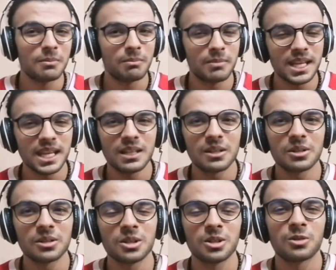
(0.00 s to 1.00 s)

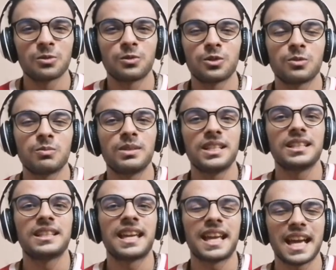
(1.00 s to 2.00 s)
Melo would be
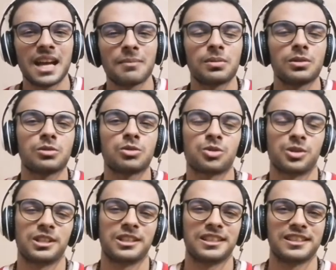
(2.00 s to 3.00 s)
the apple
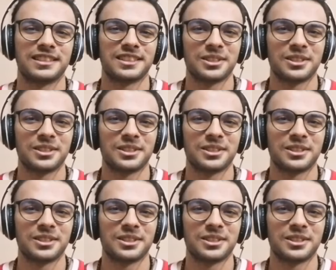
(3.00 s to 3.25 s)
tree.